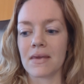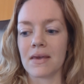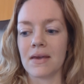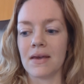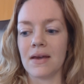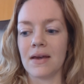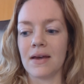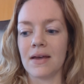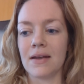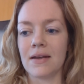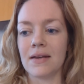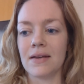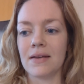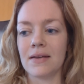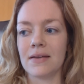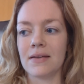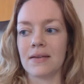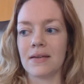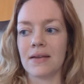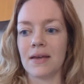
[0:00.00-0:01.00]

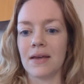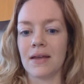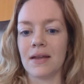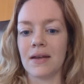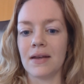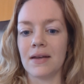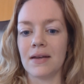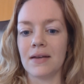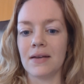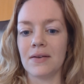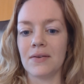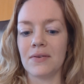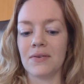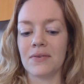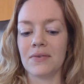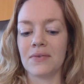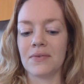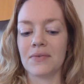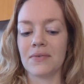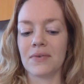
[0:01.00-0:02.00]
and and
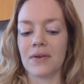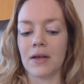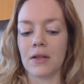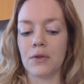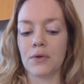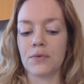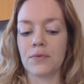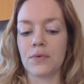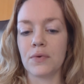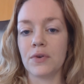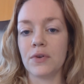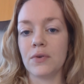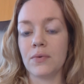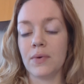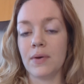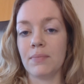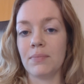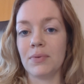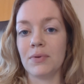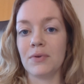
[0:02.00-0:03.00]
I look forward to
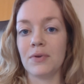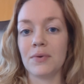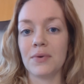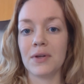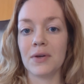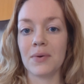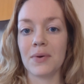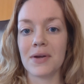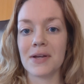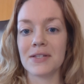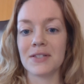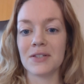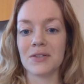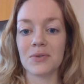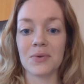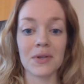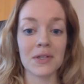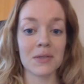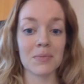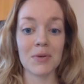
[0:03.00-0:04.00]
what Pluto and Aquarius is
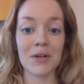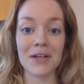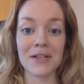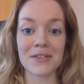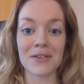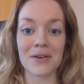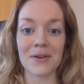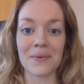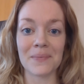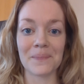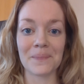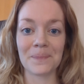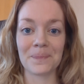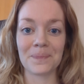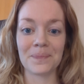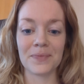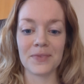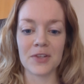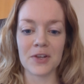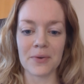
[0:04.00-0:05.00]
going to bring us all.
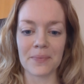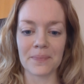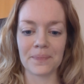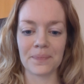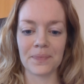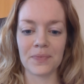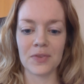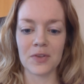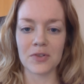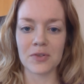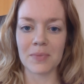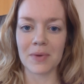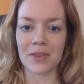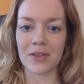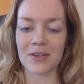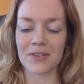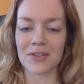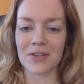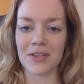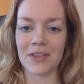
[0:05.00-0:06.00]
So those are my
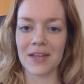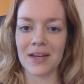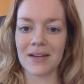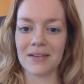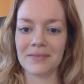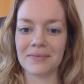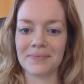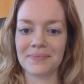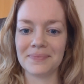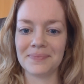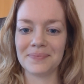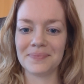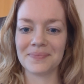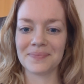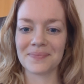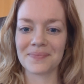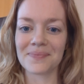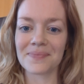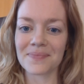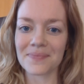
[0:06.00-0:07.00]
thoughts on that.
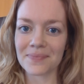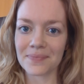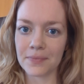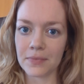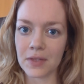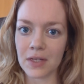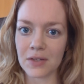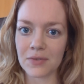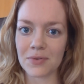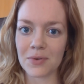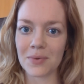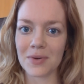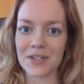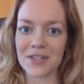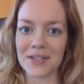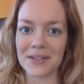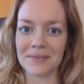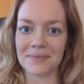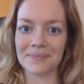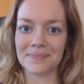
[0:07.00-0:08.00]
Thanks for
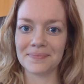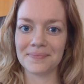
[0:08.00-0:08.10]
watching.